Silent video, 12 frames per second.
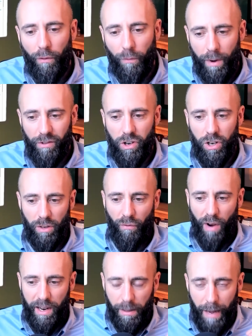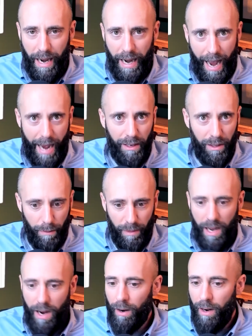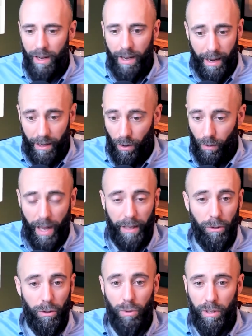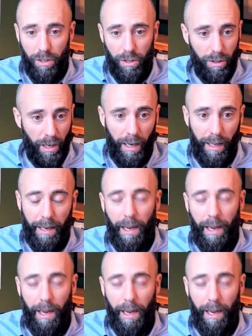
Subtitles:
We've just defined them and added them there, and all we had to do is click.